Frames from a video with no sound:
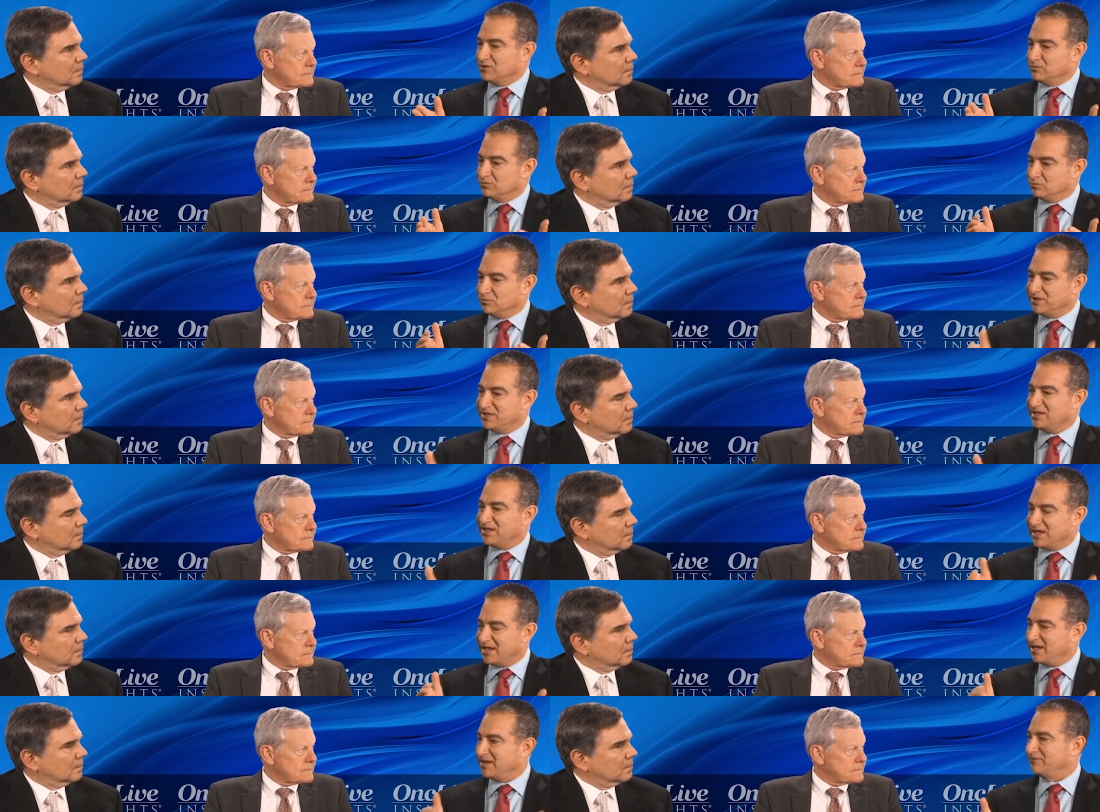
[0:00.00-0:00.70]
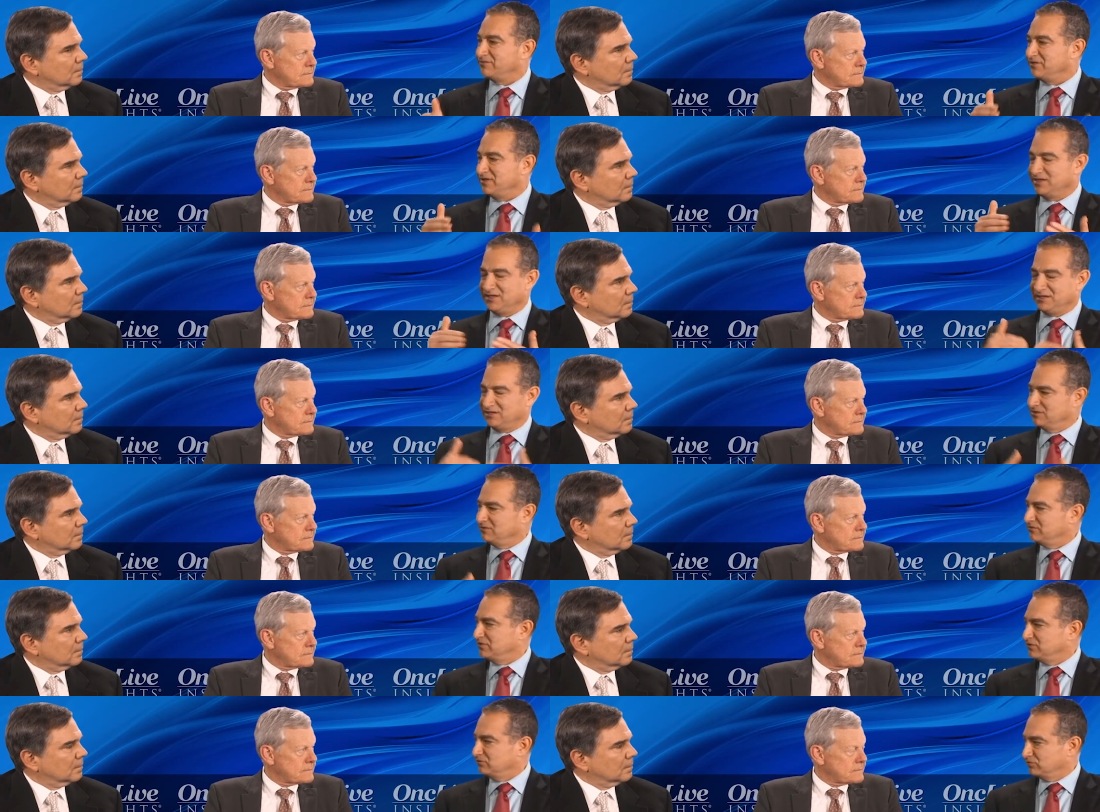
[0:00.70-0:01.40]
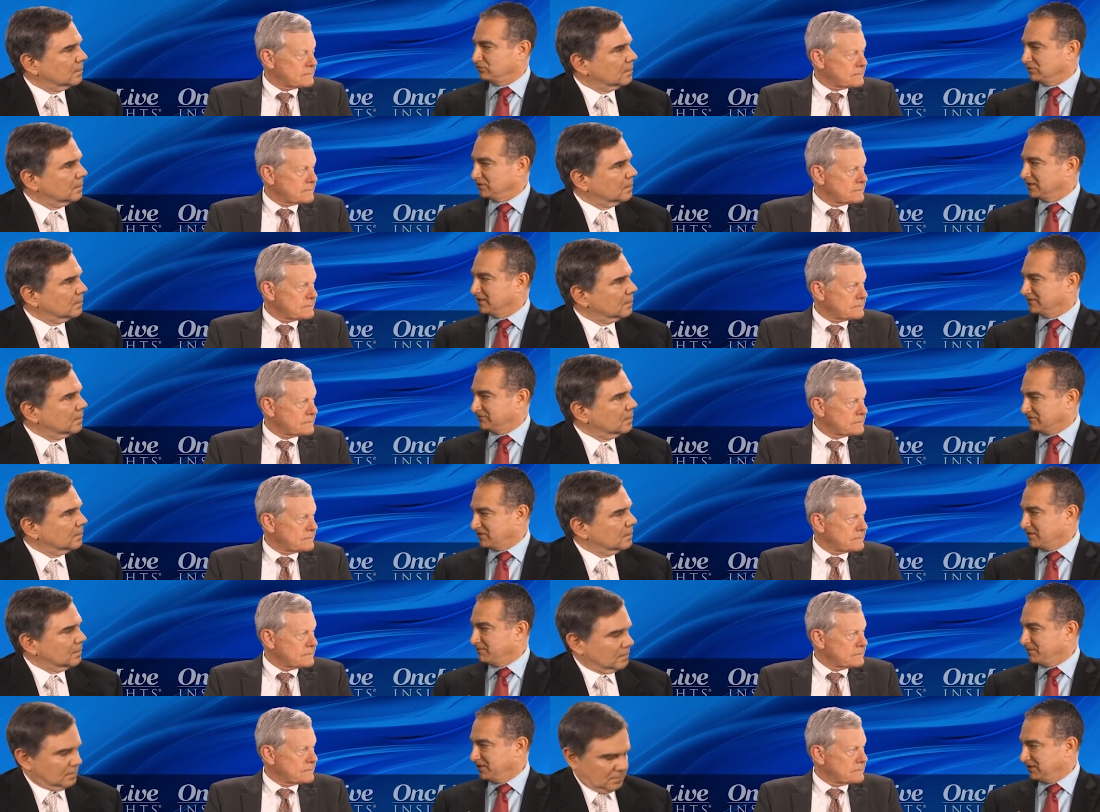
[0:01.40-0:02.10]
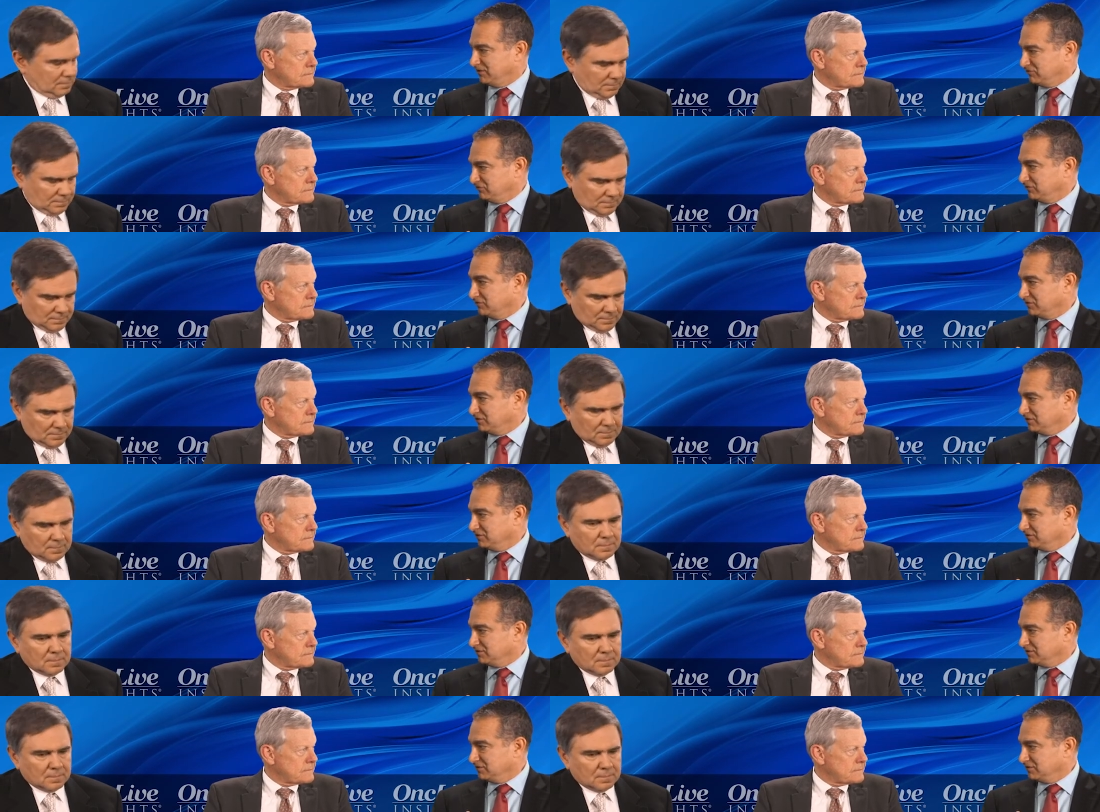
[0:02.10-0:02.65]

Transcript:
Speaker 1: We have to individualize that patient.